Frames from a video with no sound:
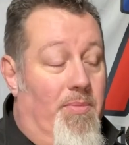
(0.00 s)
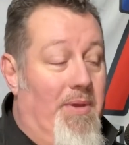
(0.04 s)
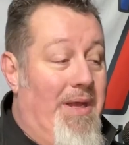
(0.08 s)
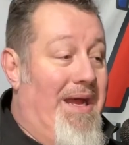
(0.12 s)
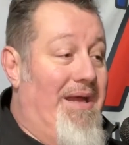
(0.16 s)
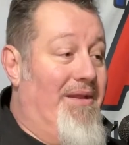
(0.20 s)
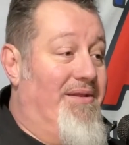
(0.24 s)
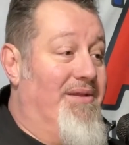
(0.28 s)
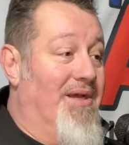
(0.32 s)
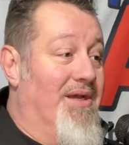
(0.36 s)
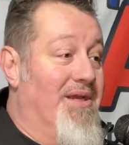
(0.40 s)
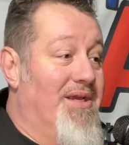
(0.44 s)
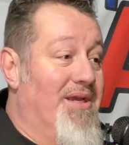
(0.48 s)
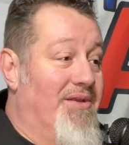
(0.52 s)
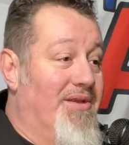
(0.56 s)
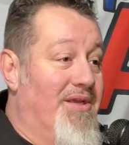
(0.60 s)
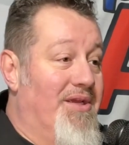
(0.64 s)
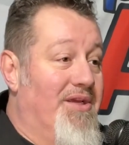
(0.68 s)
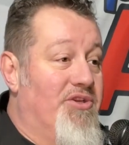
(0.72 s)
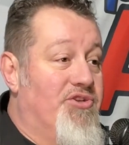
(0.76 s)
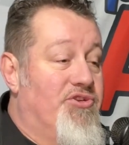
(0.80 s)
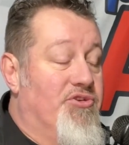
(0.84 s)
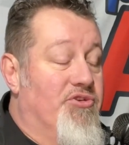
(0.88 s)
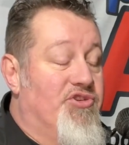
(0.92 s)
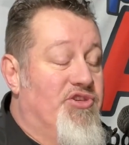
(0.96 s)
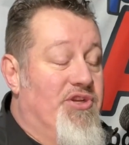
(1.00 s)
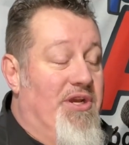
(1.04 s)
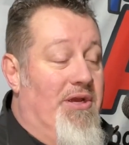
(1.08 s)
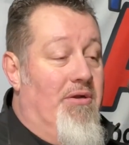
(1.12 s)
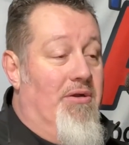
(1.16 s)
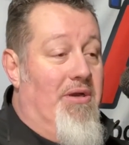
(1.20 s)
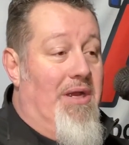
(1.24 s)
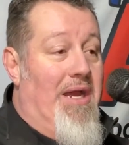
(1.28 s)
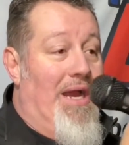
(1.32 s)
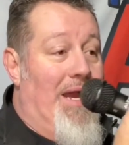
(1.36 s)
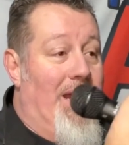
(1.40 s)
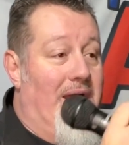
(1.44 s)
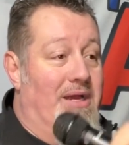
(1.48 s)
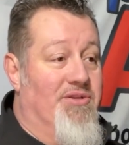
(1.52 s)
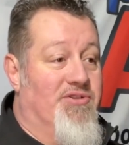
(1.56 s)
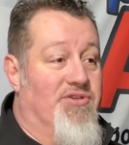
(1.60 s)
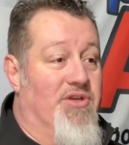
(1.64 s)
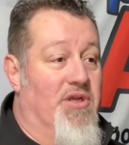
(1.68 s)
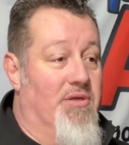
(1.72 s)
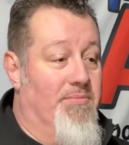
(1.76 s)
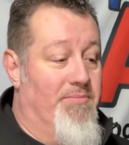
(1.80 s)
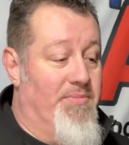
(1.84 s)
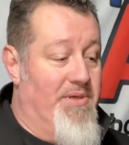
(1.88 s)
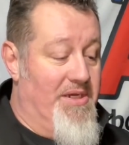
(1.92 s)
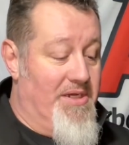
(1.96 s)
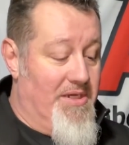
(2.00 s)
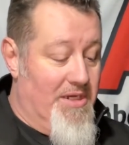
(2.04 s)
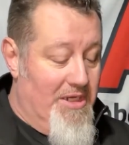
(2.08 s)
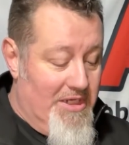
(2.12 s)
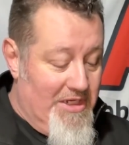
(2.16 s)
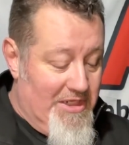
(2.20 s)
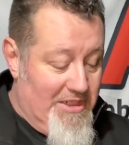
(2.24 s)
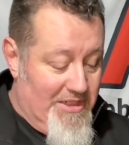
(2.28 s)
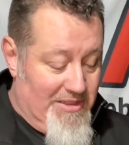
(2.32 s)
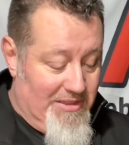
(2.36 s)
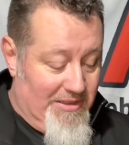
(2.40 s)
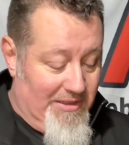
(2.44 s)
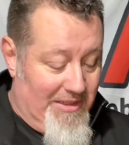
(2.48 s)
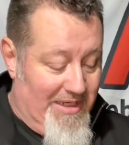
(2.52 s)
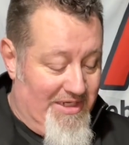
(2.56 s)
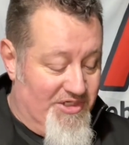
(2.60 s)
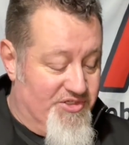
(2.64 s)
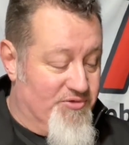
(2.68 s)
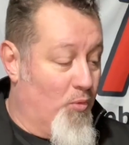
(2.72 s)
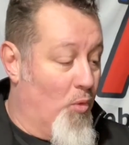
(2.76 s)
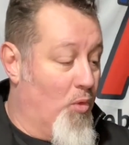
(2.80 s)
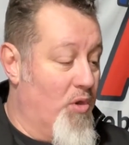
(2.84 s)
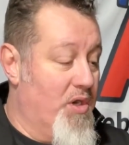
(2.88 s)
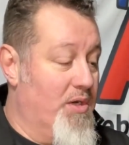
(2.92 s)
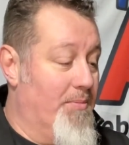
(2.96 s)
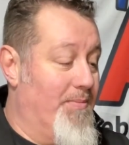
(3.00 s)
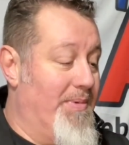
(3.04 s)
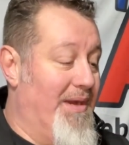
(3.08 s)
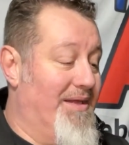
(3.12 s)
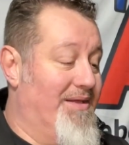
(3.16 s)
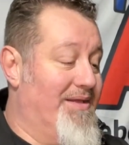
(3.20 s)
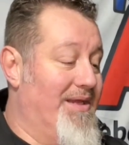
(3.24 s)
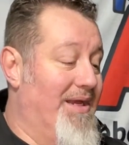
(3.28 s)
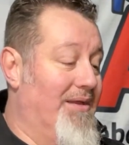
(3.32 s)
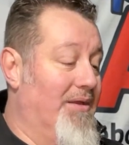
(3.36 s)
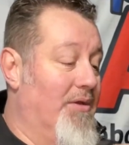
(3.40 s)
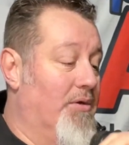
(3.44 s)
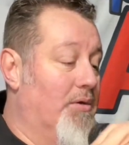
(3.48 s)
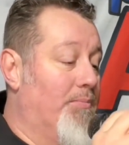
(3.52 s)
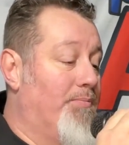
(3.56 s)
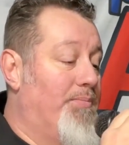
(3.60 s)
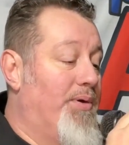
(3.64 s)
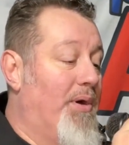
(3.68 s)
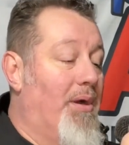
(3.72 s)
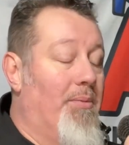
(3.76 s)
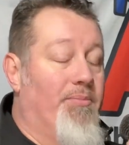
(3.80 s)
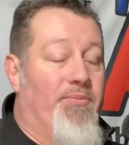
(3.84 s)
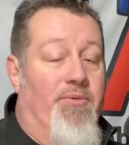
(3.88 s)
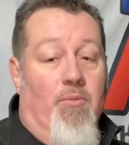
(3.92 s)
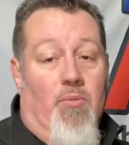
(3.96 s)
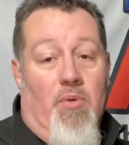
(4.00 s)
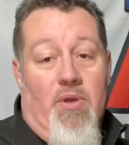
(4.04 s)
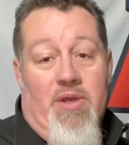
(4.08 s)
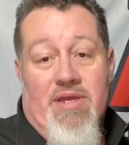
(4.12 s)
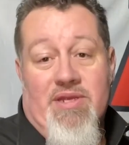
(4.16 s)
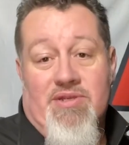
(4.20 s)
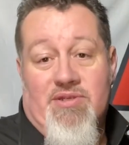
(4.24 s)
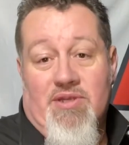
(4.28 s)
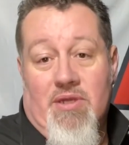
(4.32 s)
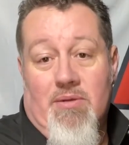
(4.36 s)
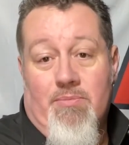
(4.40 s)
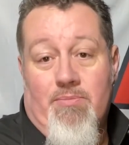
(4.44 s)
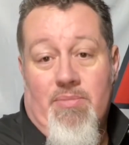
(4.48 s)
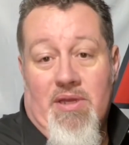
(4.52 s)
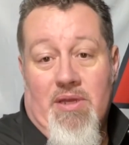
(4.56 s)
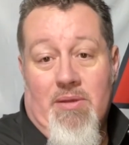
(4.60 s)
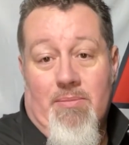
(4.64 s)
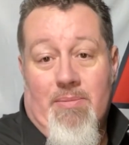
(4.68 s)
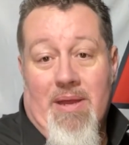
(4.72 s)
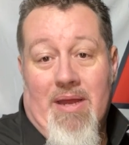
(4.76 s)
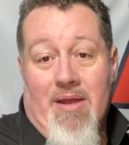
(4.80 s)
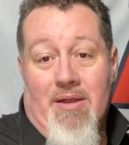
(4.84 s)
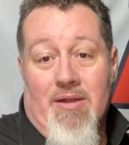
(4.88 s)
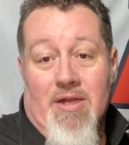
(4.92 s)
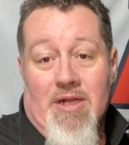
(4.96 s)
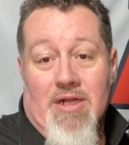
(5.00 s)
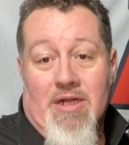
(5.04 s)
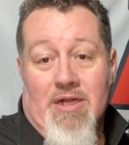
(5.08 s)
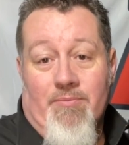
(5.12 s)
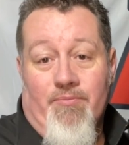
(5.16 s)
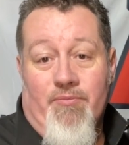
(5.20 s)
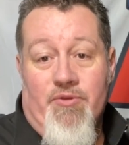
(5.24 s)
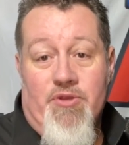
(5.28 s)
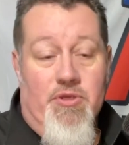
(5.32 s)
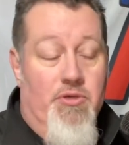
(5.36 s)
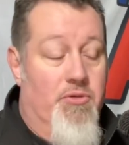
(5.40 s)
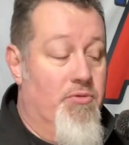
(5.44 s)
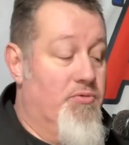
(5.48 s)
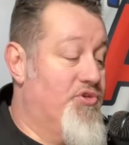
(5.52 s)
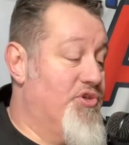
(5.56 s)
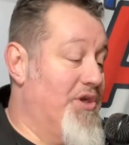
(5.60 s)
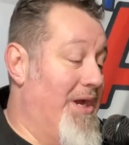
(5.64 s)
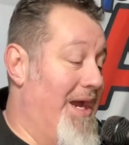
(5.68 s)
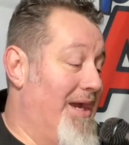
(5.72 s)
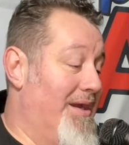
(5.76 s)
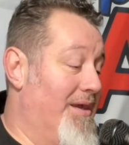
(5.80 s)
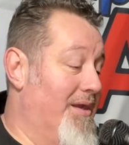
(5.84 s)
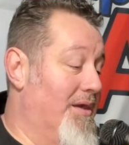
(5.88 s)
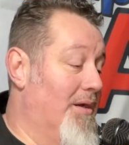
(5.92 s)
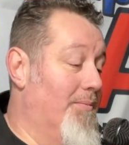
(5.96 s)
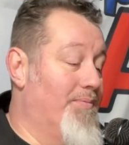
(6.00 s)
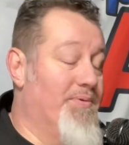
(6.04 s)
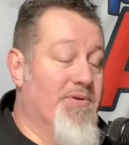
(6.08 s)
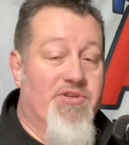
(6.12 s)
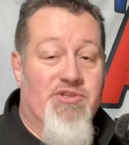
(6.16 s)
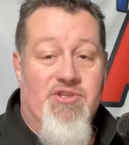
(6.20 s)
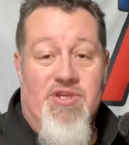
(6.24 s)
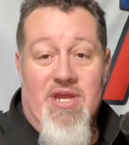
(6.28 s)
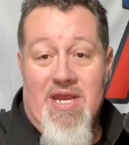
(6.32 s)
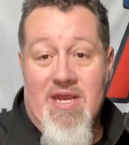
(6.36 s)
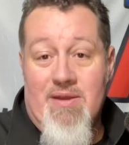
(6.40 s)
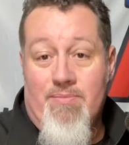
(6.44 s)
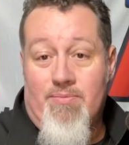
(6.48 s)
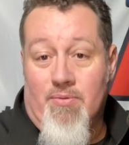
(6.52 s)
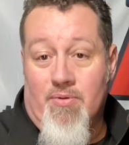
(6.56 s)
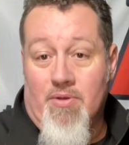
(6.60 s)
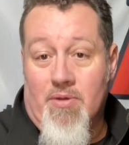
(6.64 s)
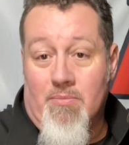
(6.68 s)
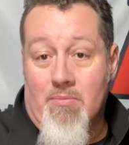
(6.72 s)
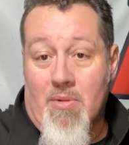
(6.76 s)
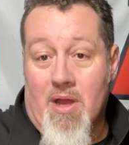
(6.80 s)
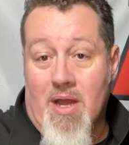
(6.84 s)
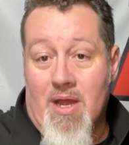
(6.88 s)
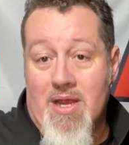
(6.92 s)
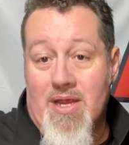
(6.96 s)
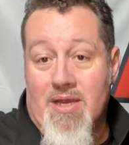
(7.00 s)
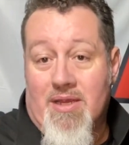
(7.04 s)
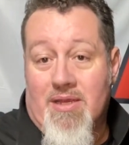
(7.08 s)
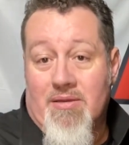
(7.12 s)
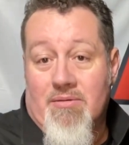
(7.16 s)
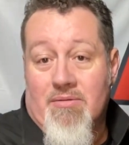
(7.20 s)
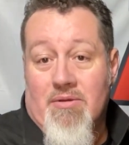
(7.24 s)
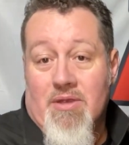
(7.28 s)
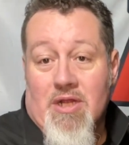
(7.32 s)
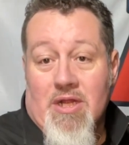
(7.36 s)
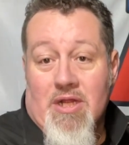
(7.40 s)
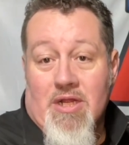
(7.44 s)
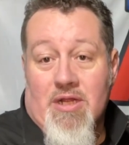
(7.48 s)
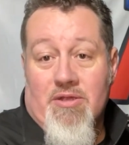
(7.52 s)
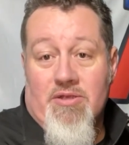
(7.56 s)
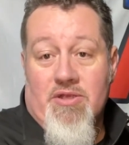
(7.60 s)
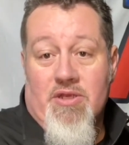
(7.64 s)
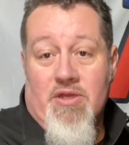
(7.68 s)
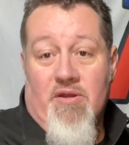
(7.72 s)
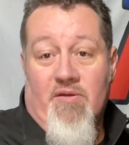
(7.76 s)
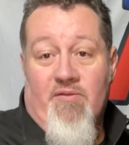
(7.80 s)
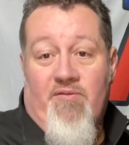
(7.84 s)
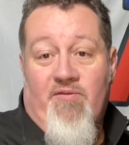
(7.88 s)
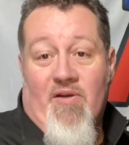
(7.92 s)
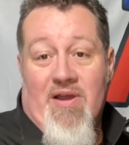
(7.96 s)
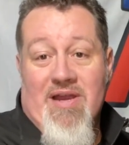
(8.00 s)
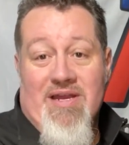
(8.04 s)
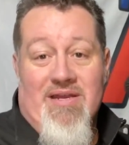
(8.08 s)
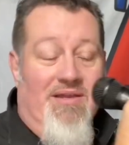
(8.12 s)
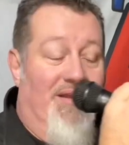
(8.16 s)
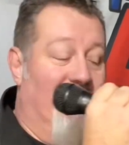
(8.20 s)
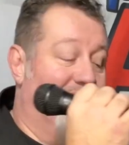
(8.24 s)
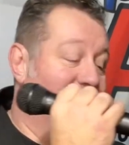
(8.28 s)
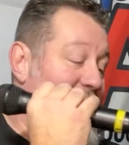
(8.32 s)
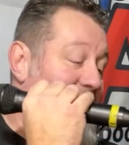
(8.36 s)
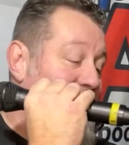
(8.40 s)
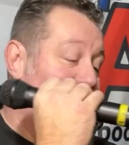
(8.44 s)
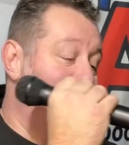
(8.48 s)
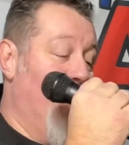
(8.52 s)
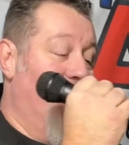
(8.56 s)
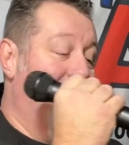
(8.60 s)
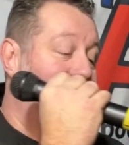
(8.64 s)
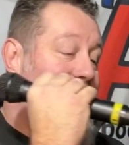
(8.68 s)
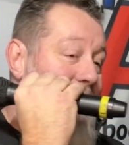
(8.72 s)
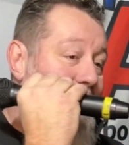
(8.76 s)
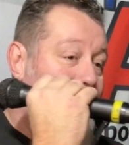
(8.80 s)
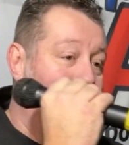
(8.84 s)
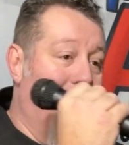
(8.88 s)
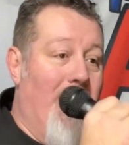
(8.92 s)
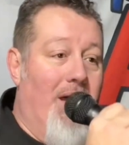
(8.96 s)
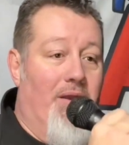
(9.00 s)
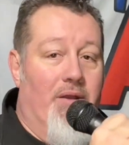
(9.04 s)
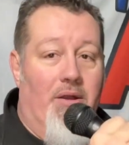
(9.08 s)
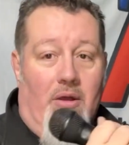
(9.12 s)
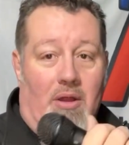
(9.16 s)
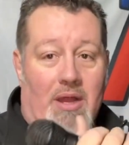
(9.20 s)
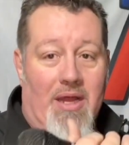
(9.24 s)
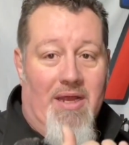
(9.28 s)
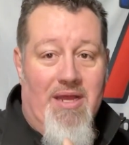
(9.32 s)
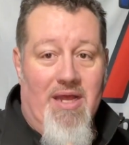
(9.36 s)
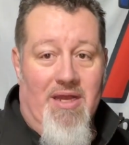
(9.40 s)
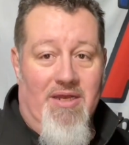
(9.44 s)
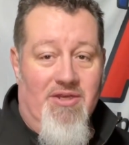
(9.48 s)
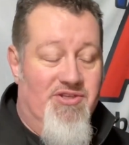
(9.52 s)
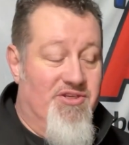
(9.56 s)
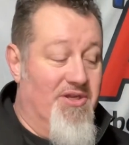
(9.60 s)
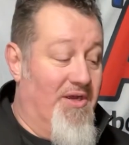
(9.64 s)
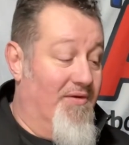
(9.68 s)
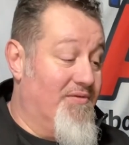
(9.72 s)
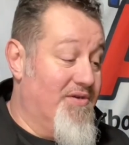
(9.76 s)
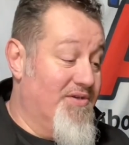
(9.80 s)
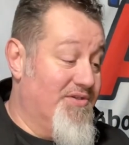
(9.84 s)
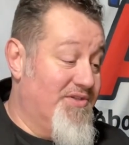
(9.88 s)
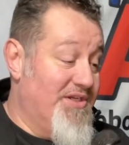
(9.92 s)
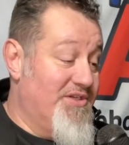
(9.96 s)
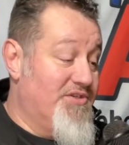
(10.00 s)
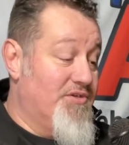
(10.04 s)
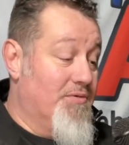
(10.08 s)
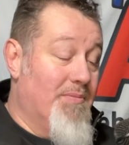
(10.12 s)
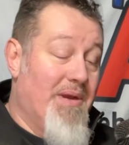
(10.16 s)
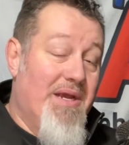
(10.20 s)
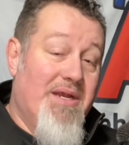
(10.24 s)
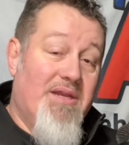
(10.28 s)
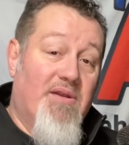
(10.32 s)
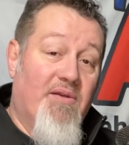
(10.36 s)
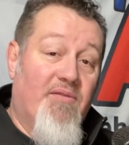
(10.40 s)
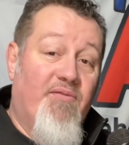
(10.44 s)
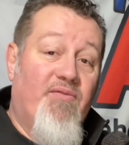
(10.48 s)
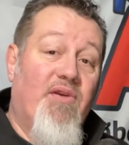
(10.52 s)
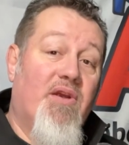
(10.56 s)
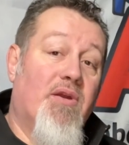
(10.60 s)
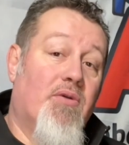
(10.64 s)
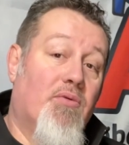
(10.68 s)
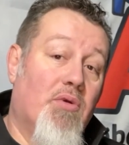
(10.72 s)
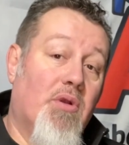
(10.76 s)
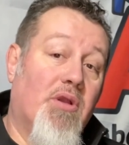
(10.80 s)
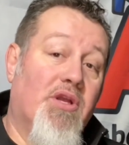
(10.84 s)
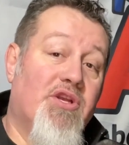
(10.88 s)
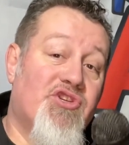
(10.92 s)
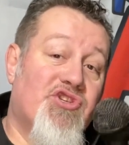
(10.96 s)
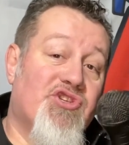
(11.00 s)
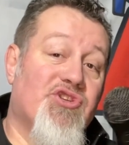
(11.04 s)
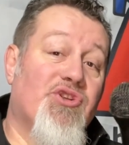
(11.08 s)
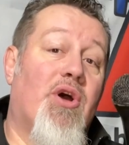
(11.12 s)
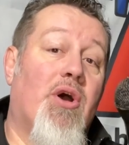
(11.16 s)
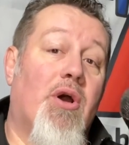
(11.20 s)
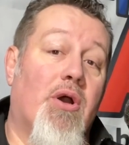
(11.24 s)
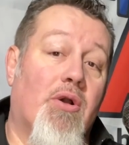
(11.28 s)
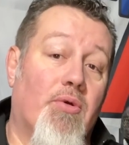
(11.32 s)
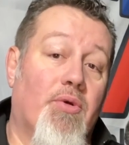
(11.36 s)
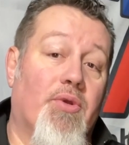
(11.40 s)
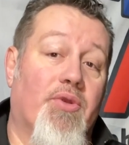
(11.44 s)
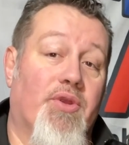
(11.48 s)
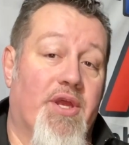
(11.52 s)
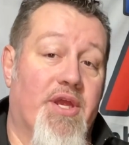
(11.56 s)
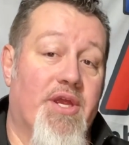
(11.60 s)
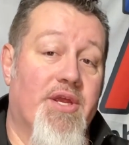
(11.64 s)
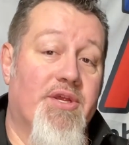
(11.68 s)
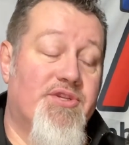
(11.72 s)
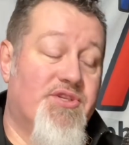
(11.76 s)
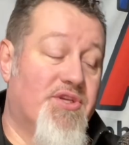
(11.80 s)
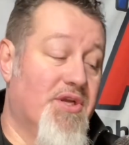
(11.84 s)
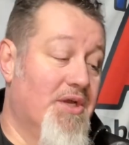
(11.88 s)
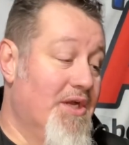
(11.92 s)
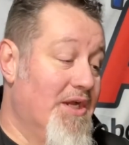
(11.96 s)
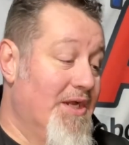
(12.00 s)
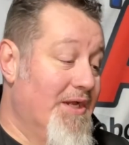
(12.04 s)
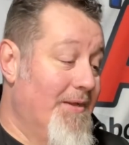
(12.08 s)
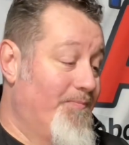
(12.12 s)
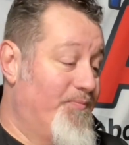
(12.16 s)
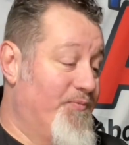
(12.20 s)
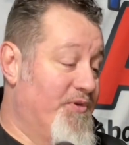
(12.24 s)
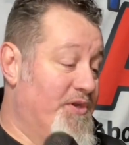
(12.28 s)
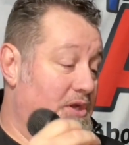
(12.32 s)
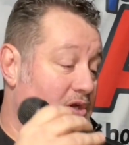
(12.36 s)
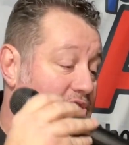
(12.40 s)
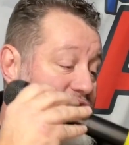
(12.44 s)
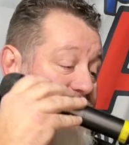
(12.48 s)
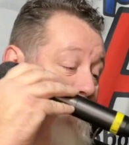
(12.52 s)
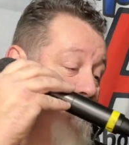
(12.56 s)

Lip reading: I'll tell you this, your sound guy is going to be less worried about that little bump than what he's going to be about you jacking up his tape on the mic and, fighting the thing in and out and all that kind of stuff, because these are made to fit really snug on these. So